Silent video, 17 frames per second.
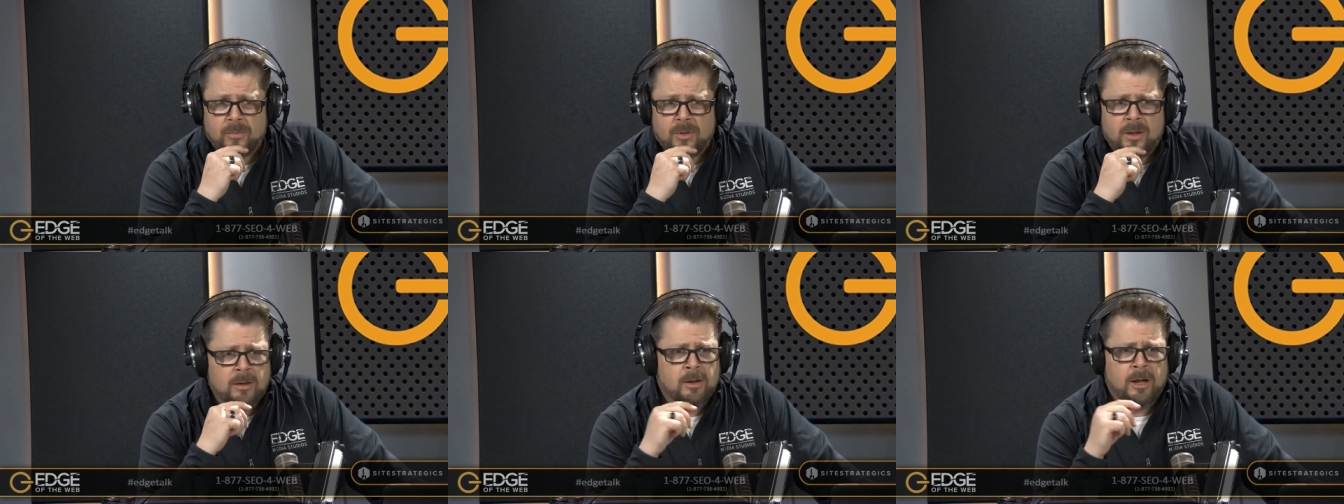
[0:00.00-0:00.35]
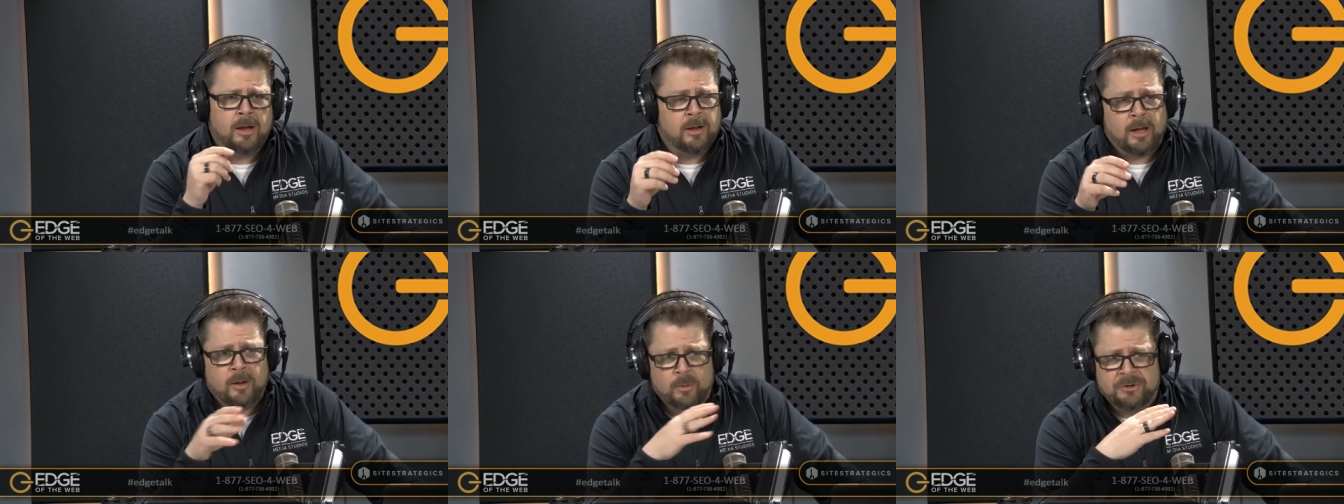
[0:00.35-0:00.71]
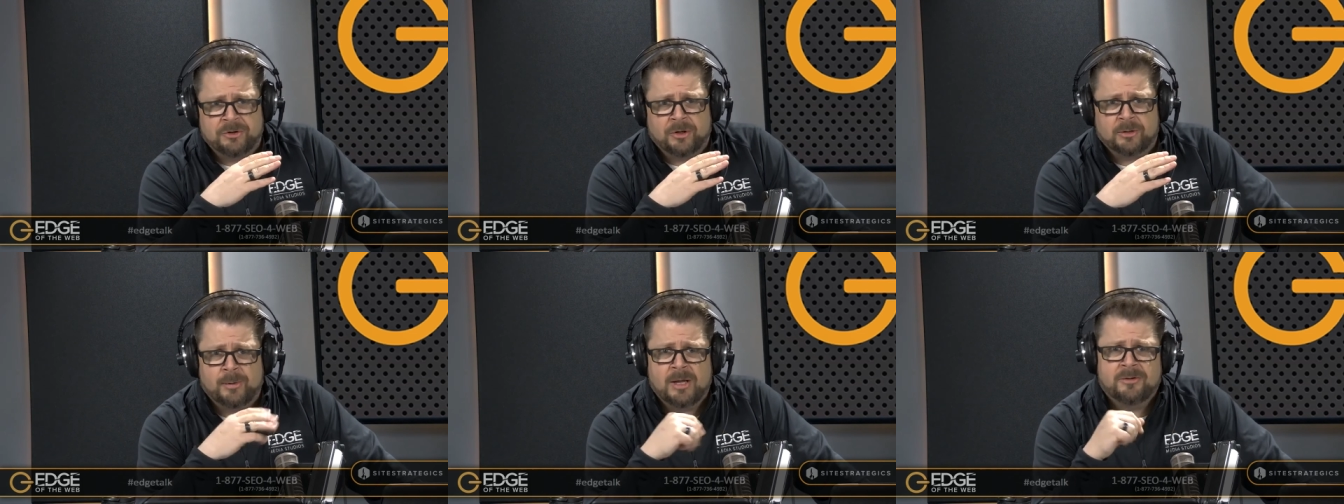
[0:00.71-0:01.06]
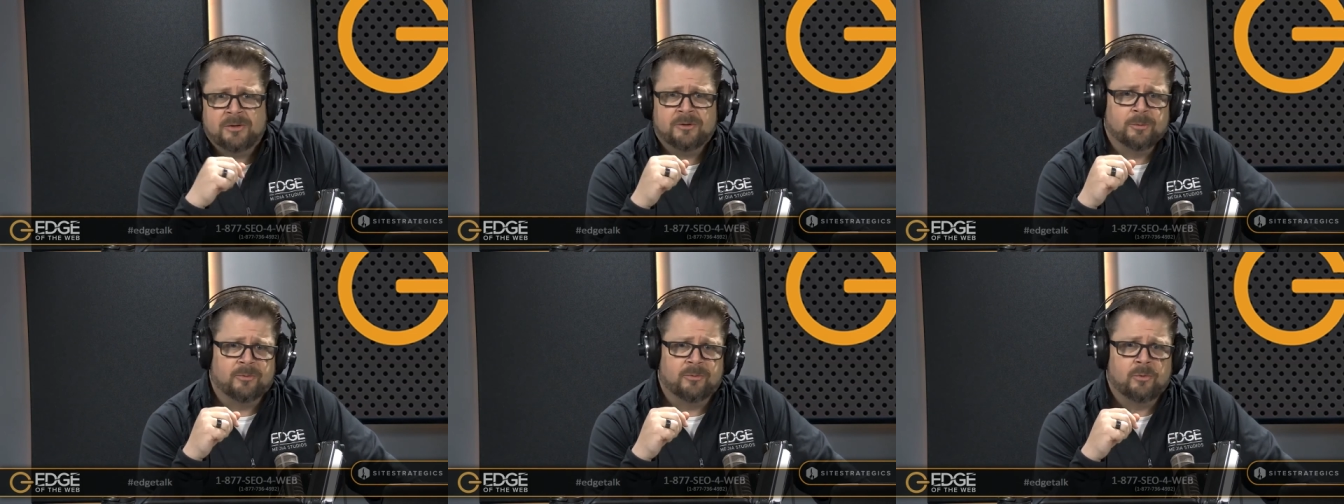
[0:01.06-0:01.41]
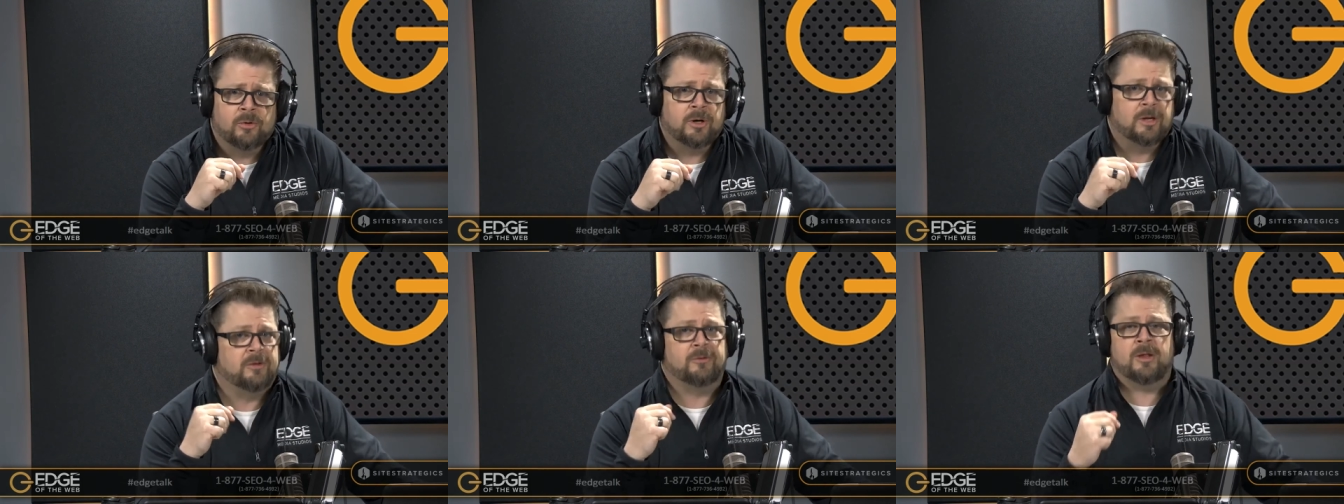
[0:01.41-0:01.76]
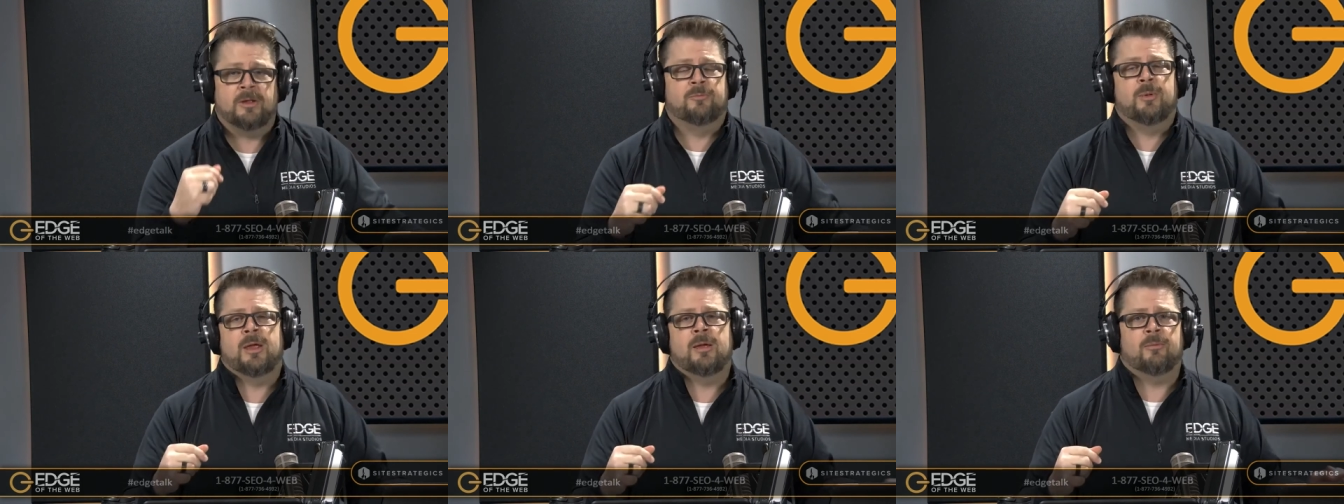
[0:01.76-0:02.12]
uh, and we talked about this before is, is,
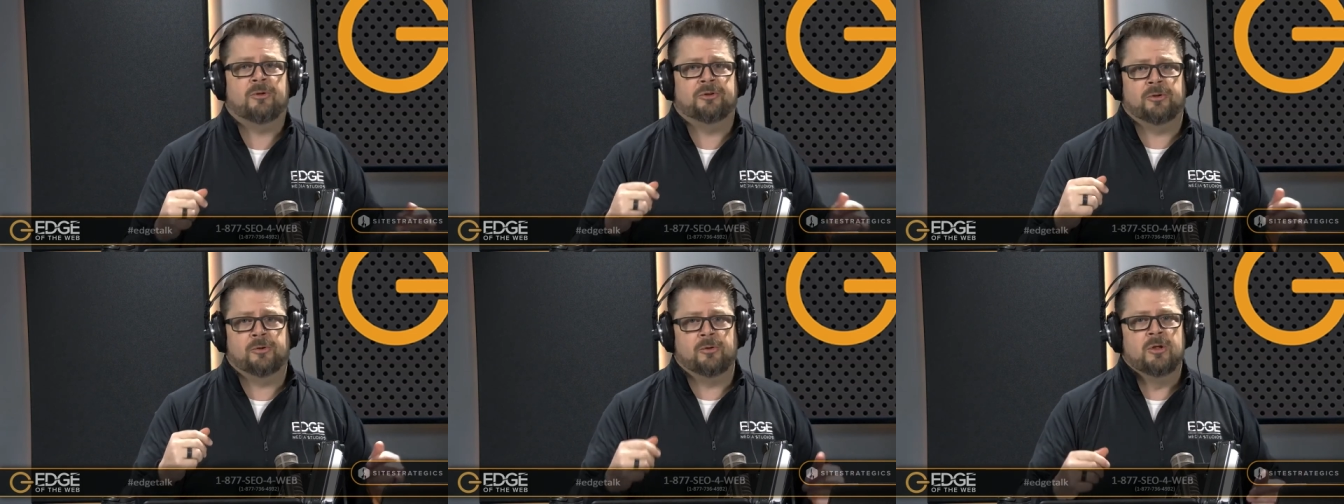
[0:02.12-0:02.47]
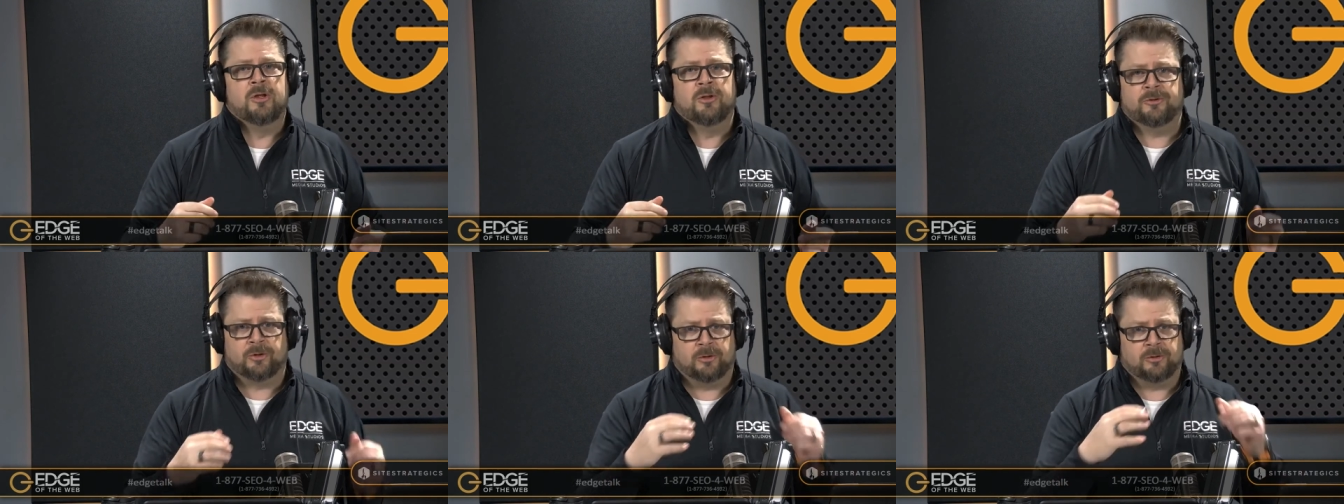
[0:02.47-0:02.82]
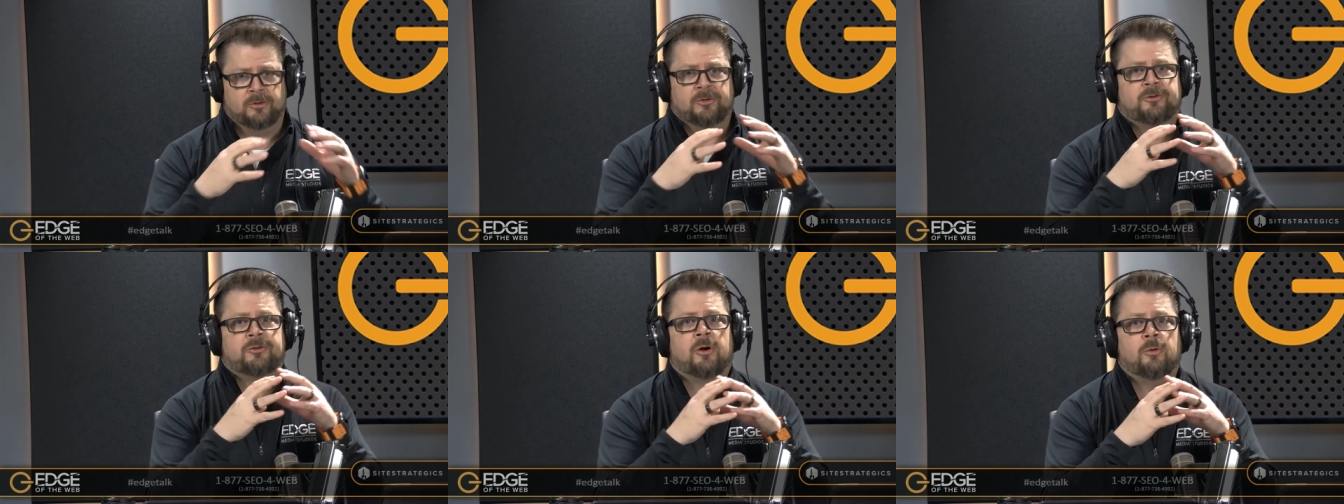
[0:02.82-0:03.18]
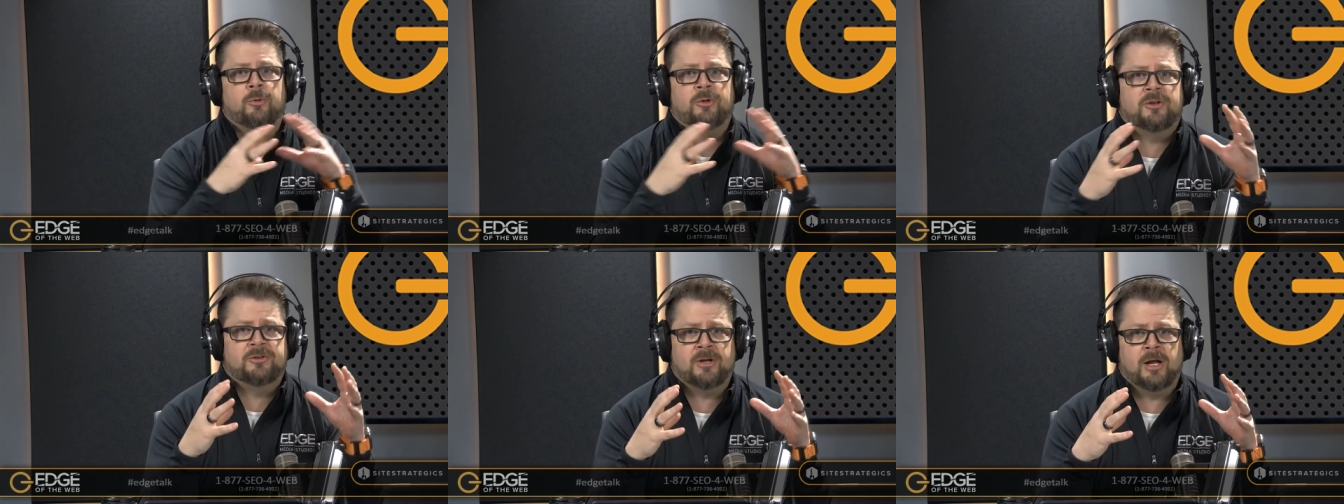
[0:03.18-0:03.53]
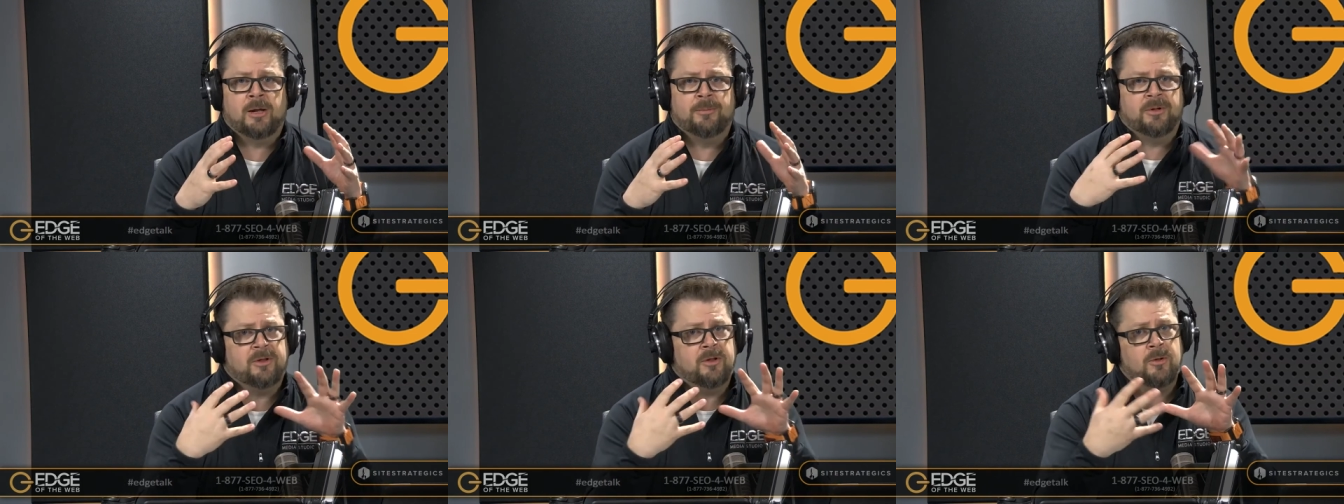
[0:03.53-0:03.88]
being able to start start with a topic.